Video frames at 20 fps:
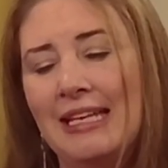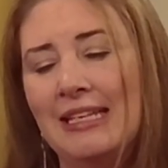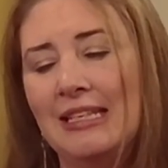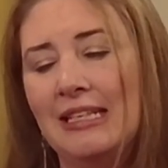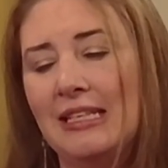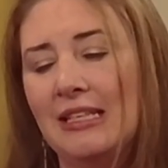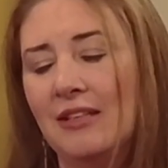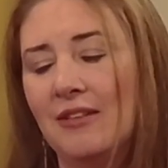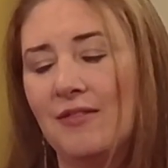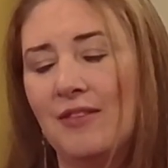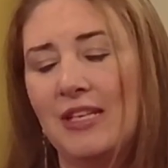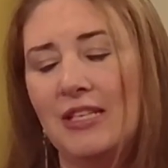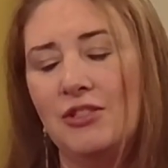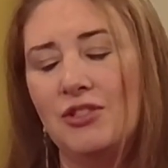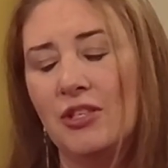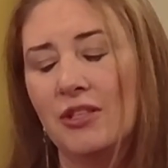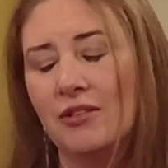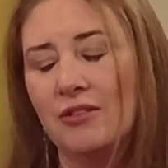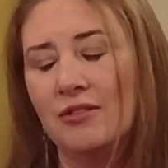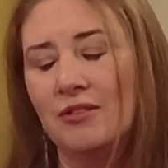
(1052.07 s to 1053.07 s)
and
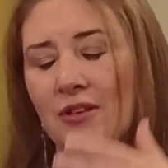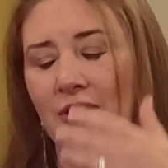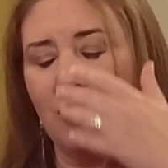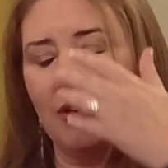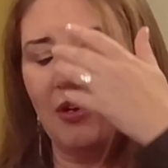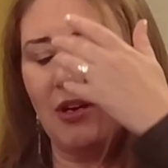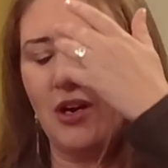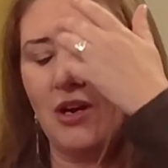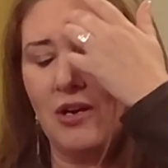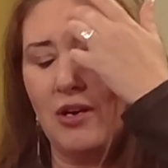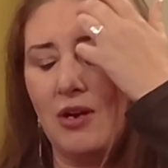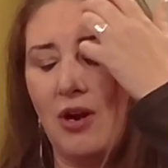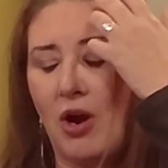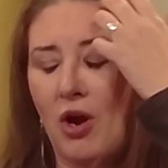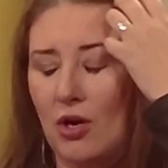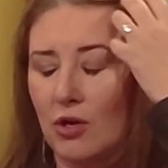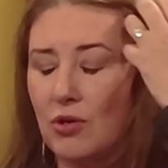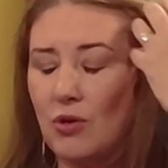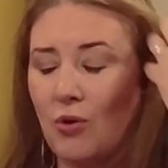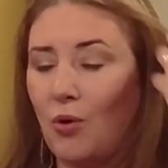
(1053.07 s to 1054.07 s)
innovation
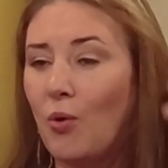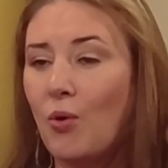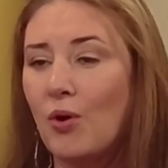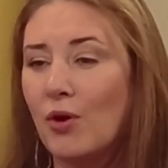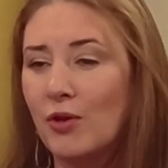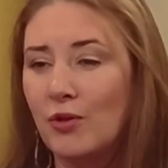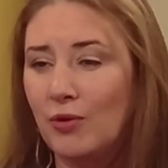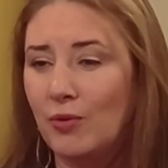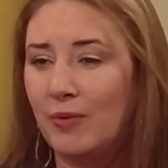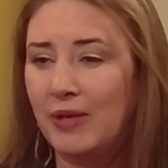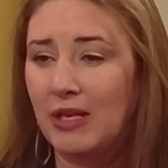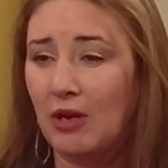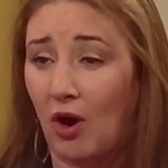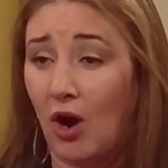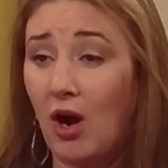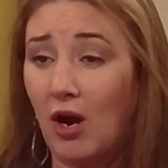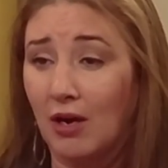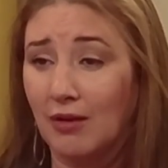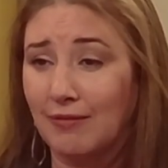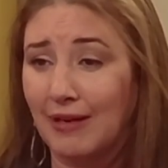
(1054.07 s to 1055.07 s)
are core to who we
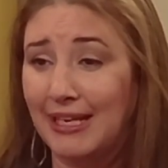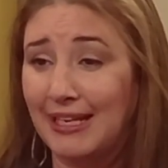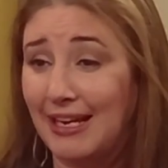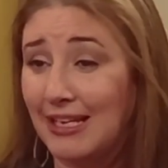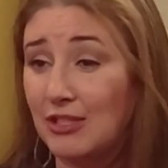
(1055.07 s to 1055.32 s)
are, right?